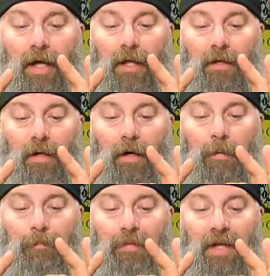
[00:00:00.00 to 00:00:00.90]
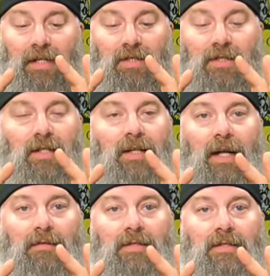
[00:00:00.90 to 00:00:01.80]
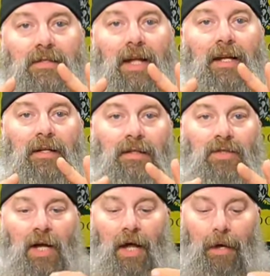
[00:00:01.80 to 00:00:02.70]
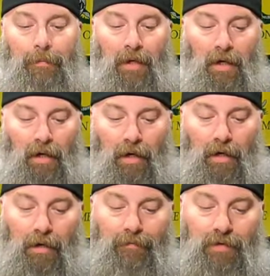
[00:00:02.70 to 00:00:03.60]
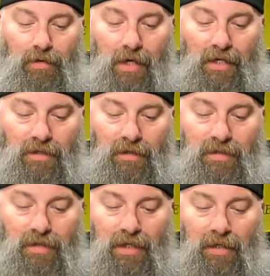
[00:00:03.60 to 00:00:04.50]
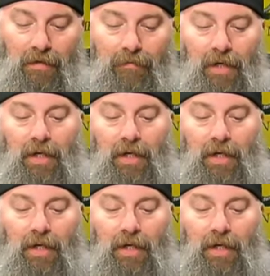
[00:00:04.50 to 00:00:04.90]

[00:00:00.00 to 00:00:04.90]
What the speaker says: And they just did an outstanding job, if you guys could see in the